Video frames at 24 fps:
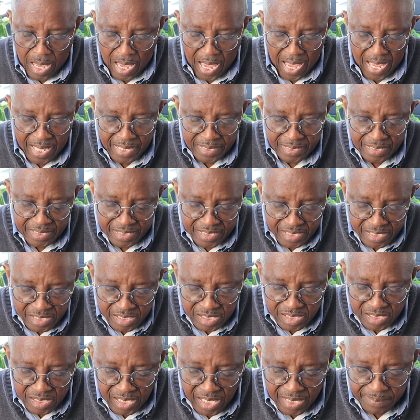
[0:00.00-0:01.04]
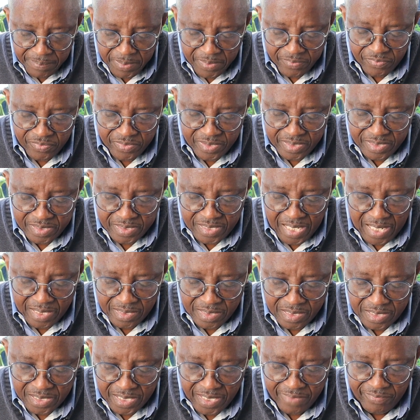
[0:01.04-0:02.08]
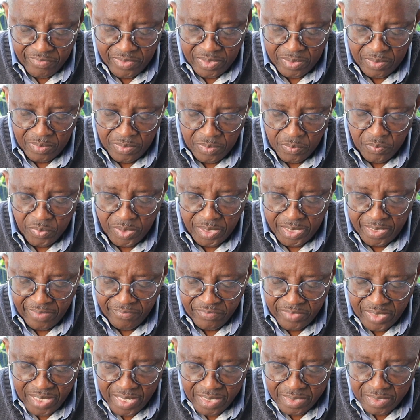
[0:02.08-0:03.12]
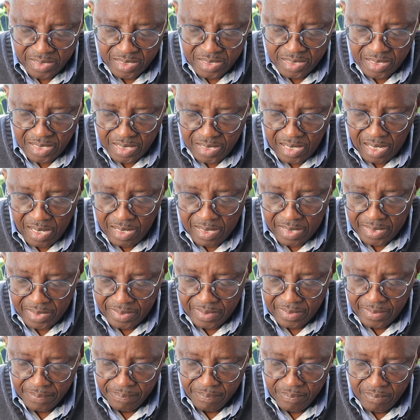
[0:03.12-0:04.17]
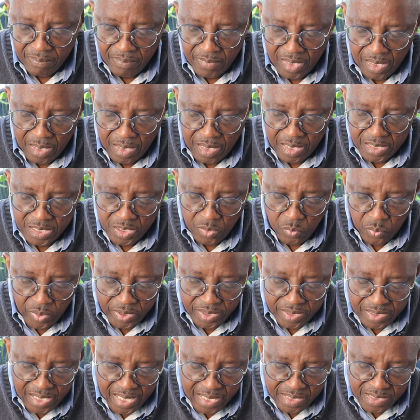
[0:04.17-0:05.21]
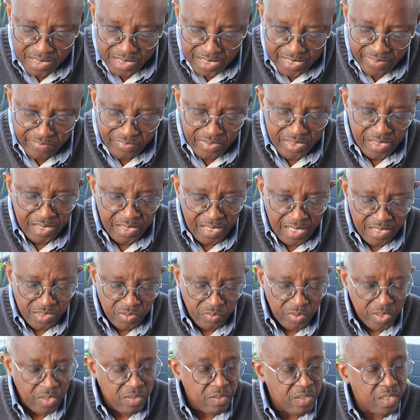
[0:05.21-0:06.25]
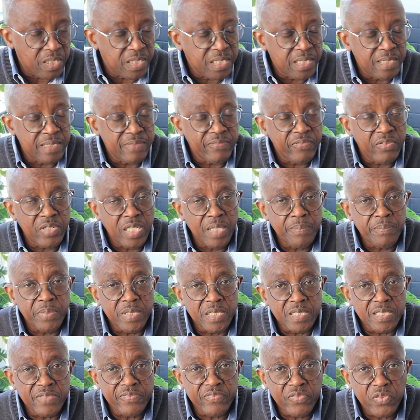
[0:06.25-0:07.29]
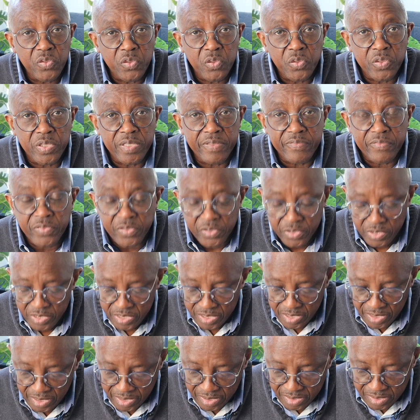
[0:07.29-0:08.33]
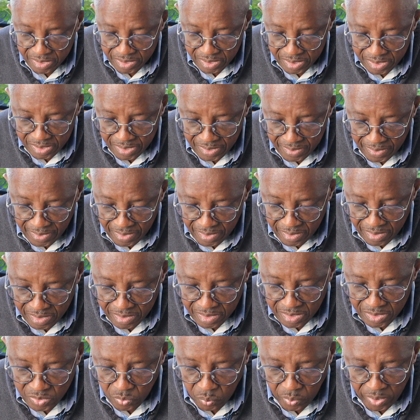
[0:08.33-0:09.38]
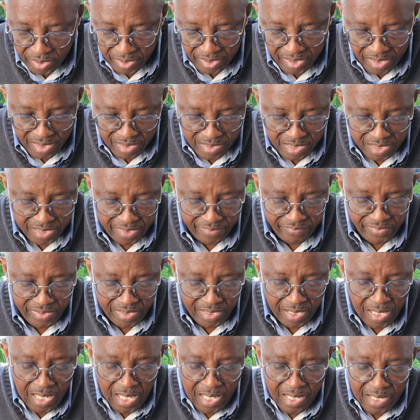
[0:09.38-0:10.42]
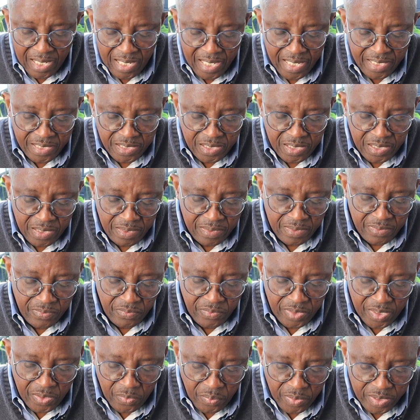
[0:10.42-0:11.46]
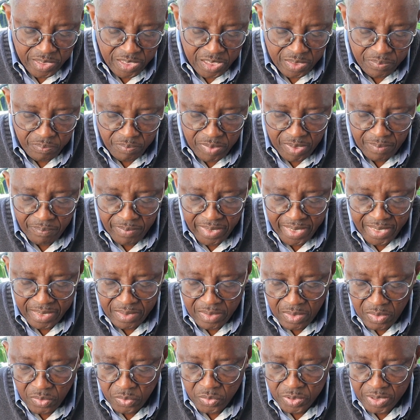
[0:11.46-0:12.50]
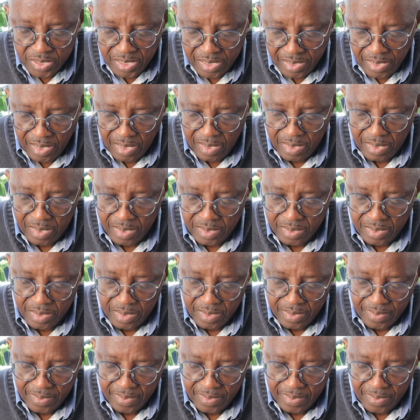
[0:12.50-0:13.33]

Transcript: And this type of thanksgiving, we give thanks to God. And so, with thanksgiving, as recorded in Philippians 4 and verse 6, he says, With thanksgiving, let your requests be made known to God.